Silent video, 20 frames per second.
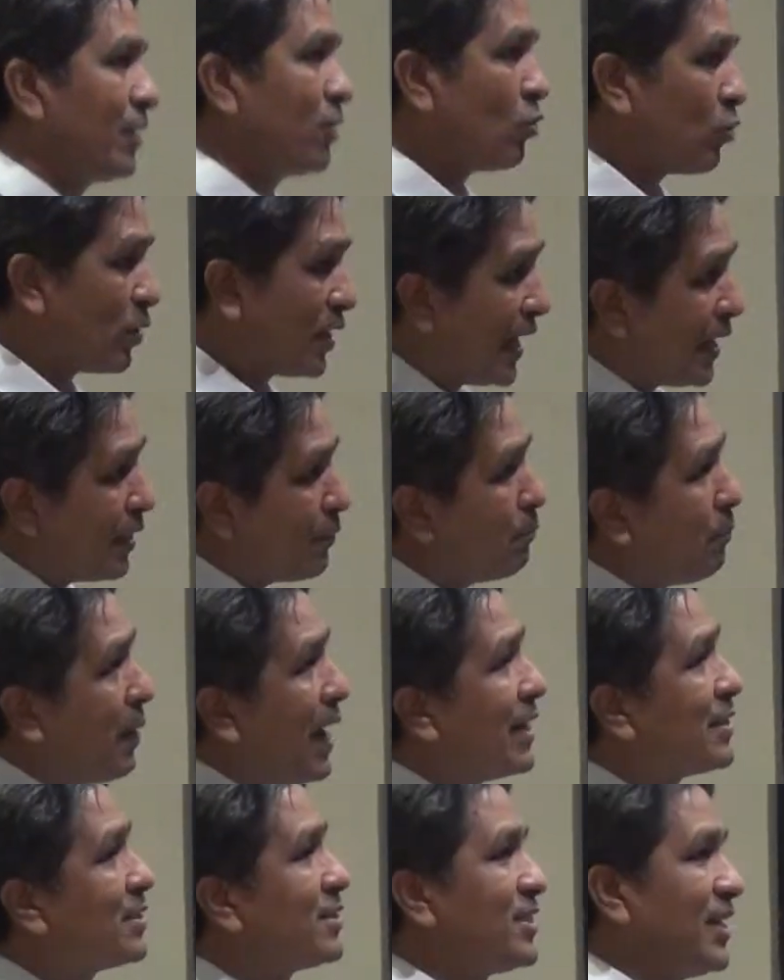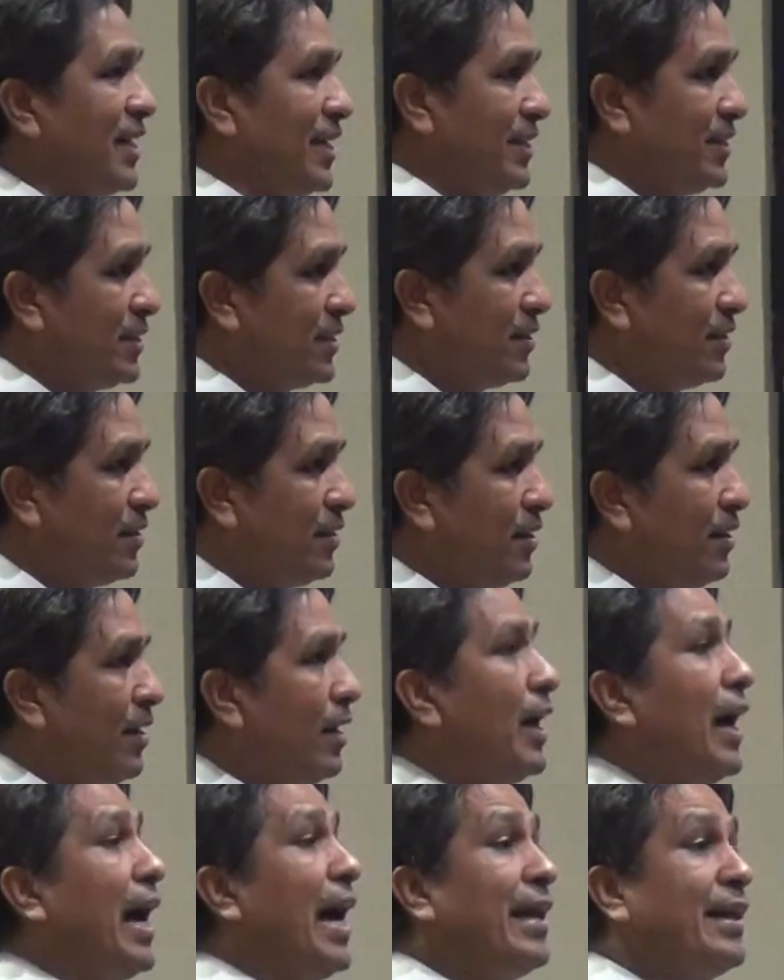to get path change.
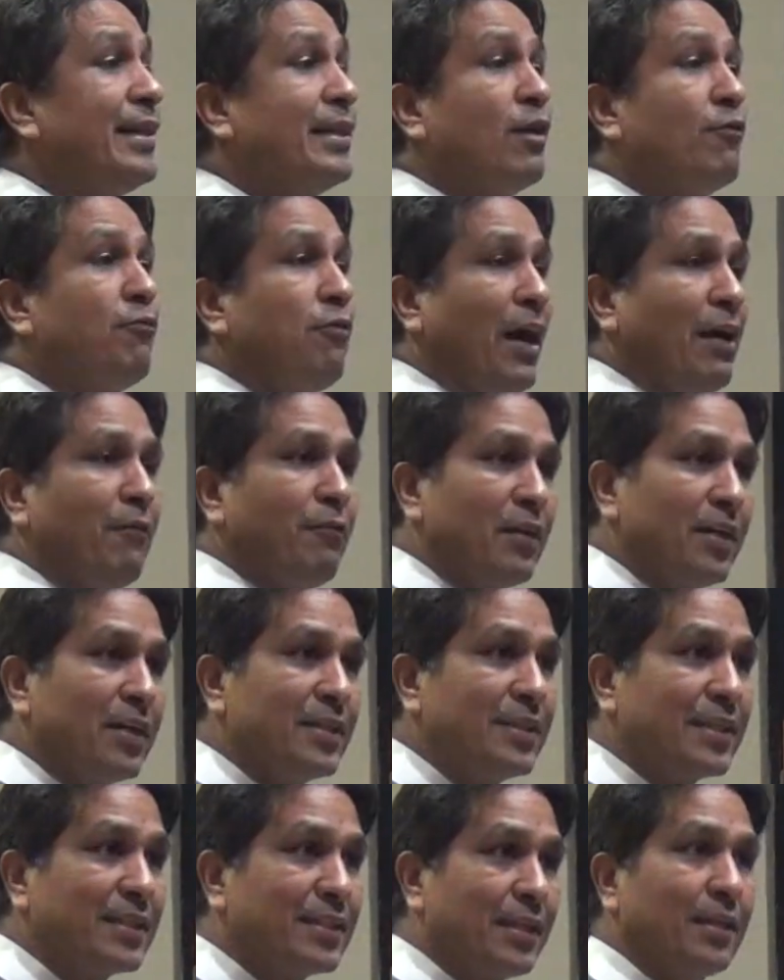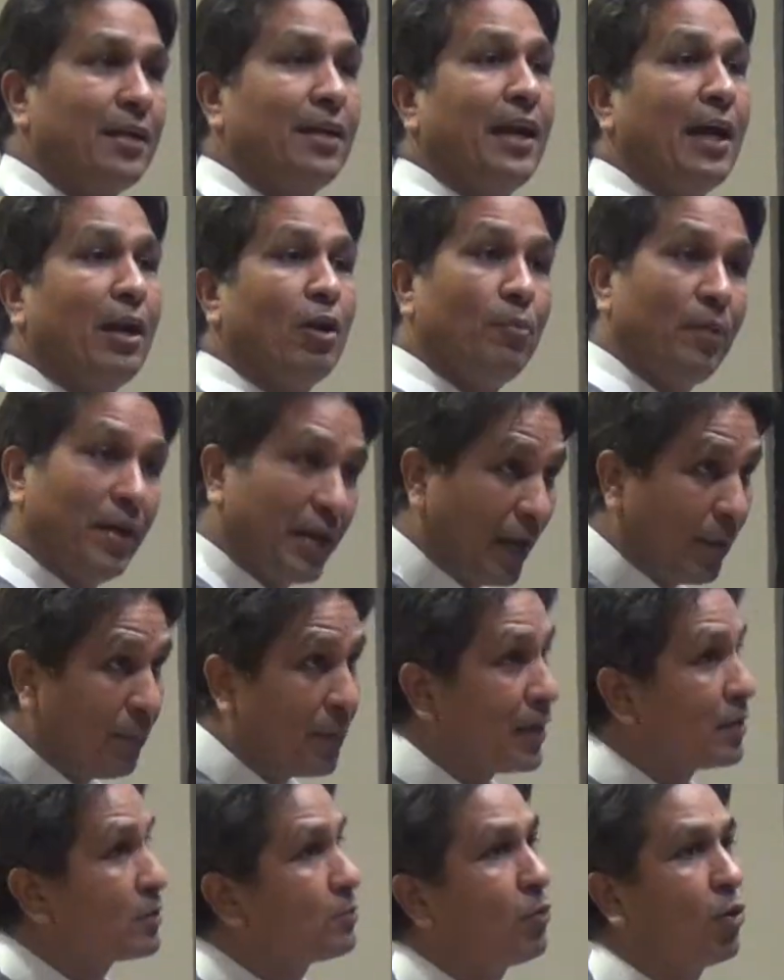Anything 500, 600 nanometer, it
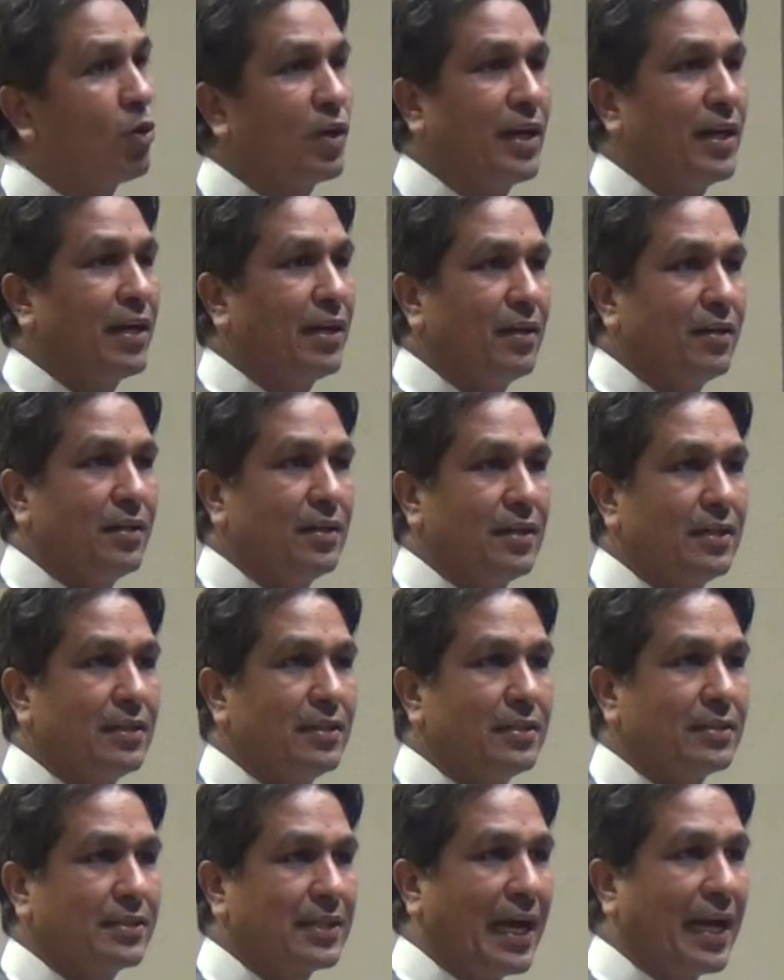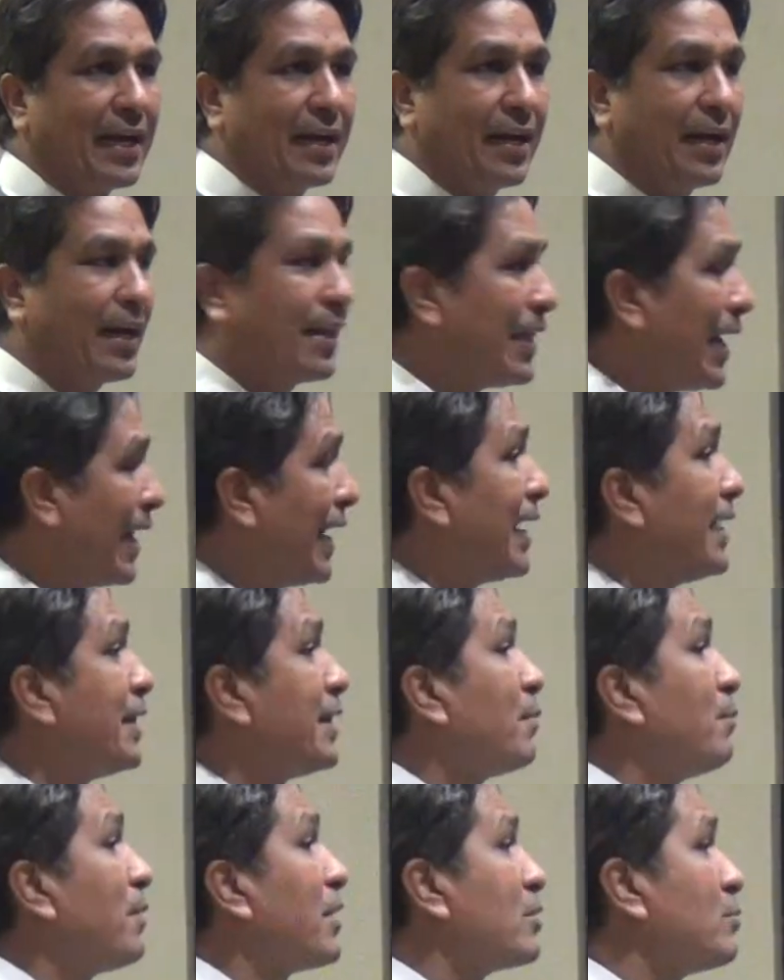becomes more in scattering. Then
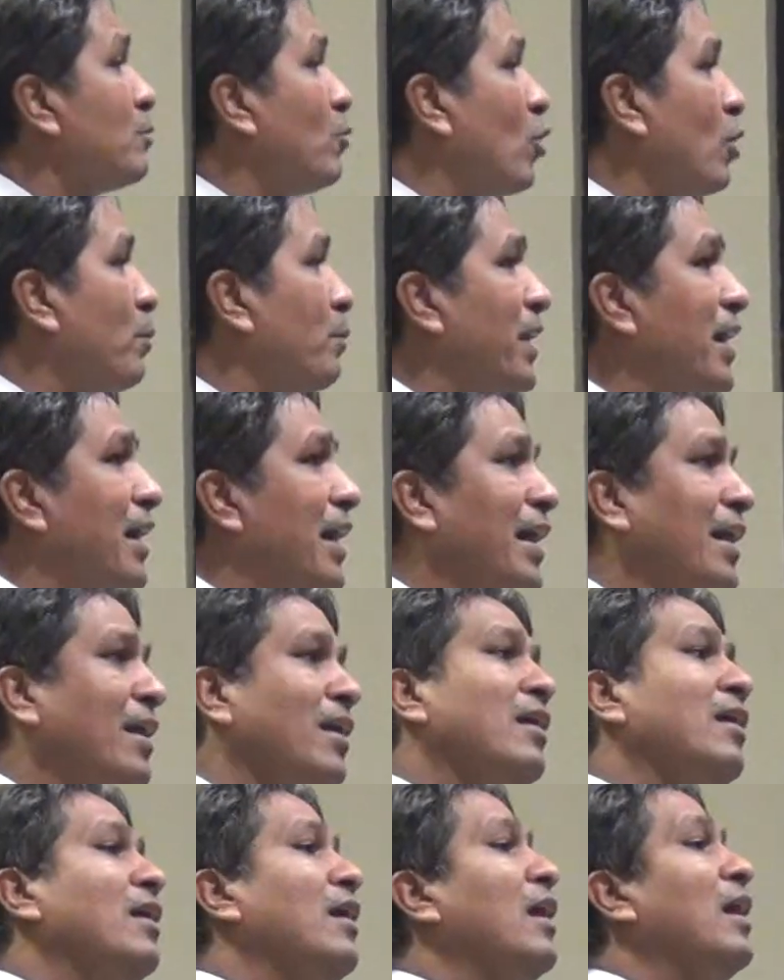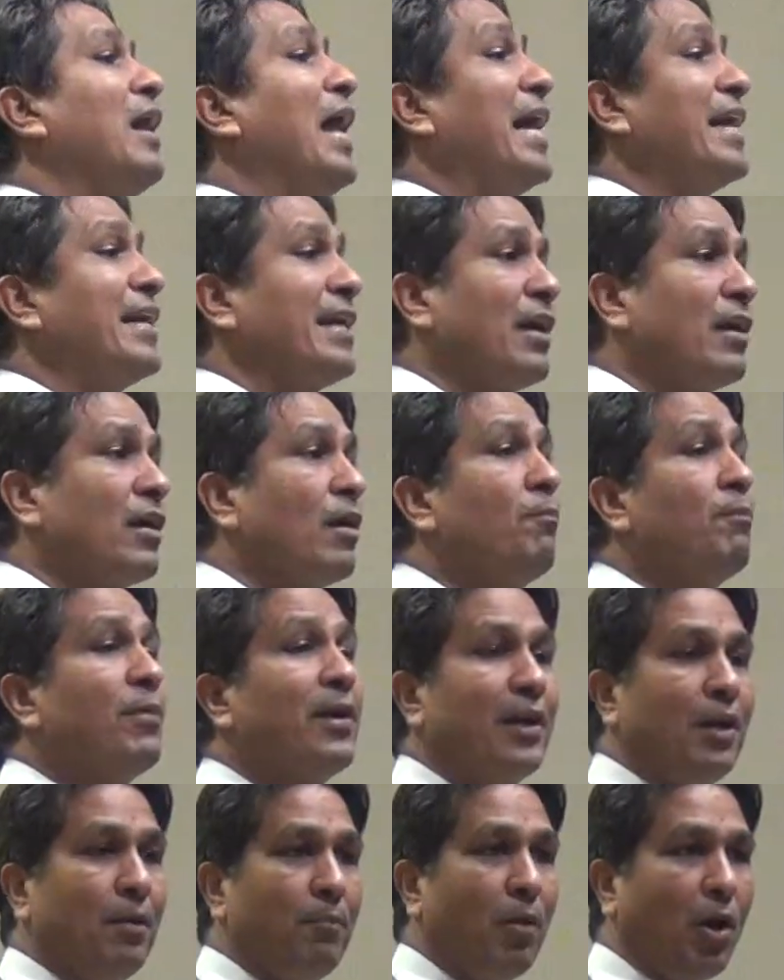anything becomes more bigger, light can
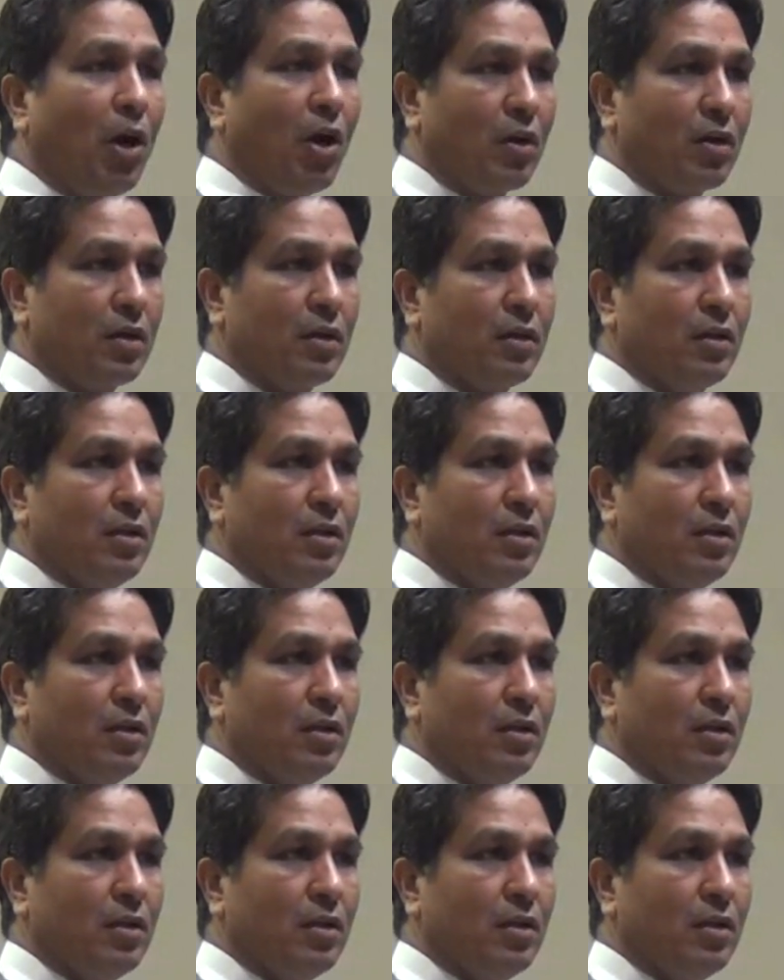completely block.